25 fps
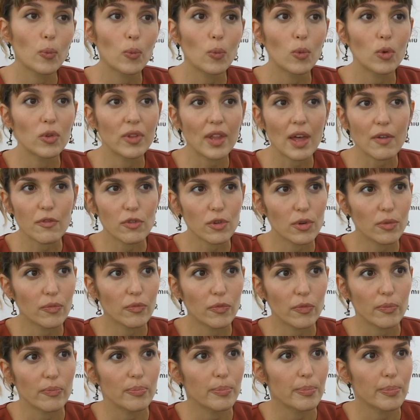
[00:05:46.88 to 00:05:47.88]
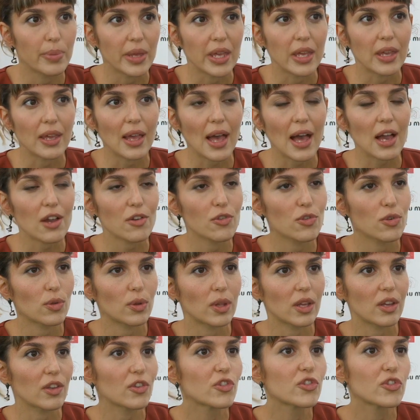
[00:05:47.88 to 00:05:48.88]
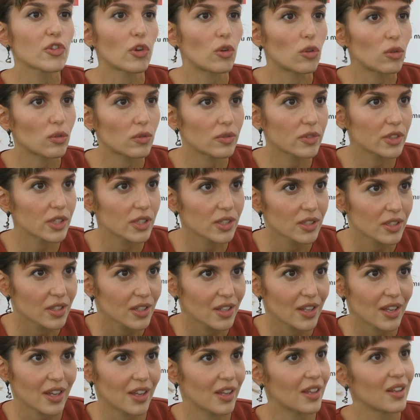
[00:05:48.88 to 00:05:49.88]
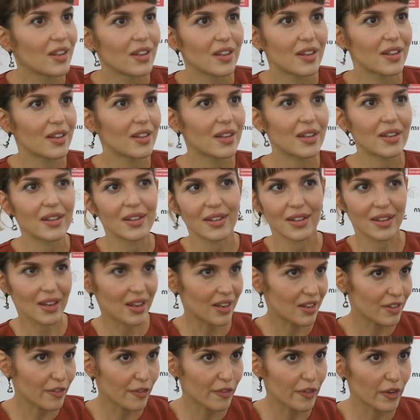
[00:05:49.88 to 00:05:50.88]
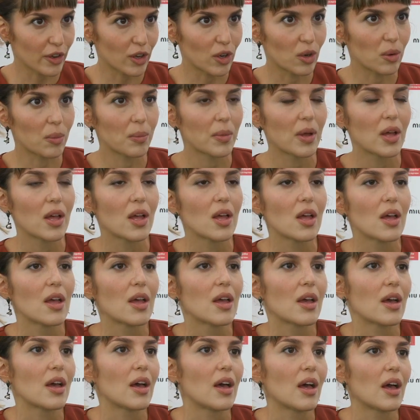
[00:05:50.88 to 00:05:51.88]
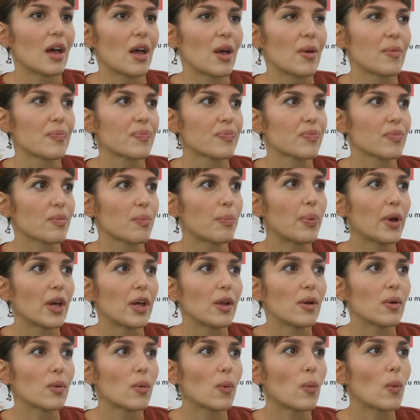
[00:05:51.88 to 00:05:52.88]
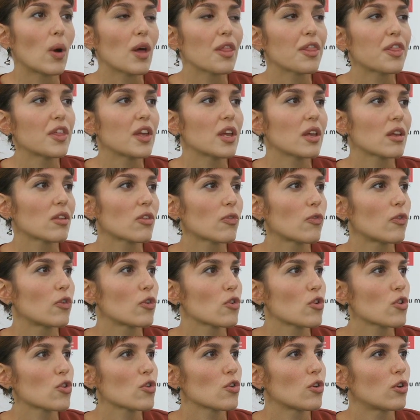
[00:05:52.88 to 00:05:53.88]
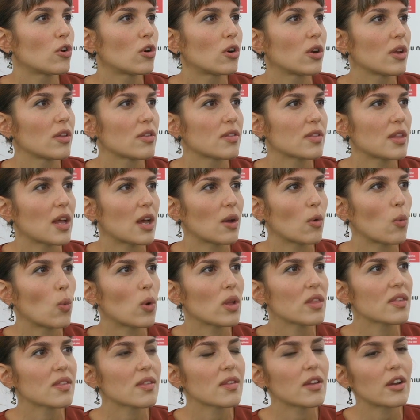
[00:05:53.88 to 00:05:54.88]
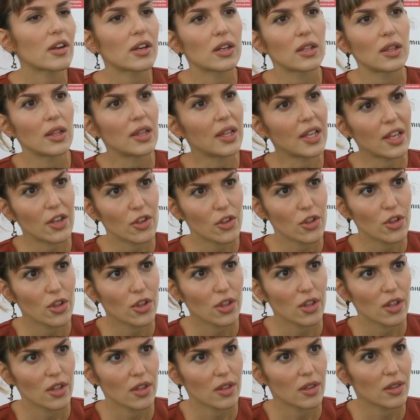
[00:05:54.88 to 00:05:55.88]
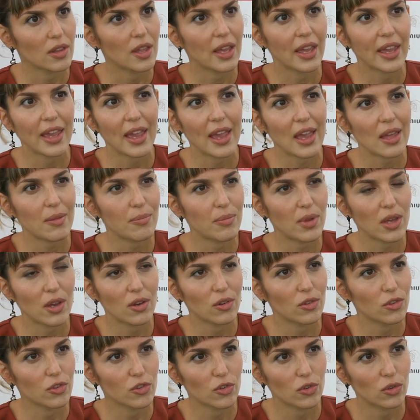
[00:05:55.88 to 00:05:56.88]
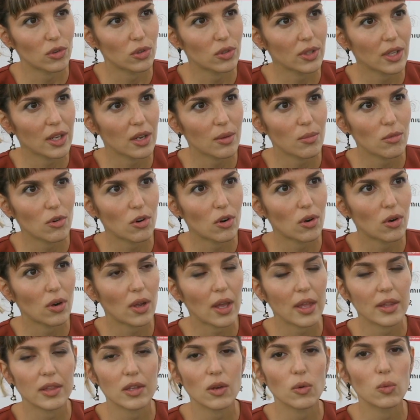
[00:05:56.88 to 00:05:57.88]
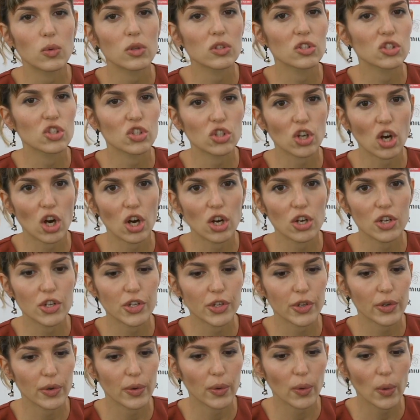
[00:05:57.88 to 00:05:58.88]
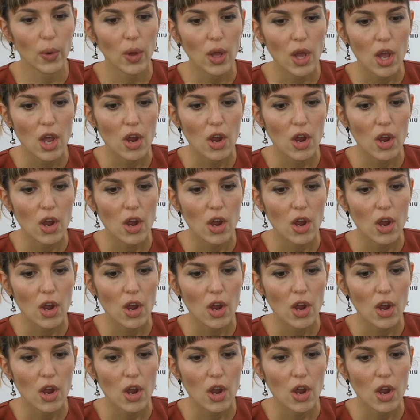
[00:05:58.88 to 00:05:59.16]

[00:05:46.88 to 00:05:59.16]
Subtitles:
will never be actually solved in the film. But one thing's for sure is that once they're unleashed, they can't be controlled anymore, and they will start to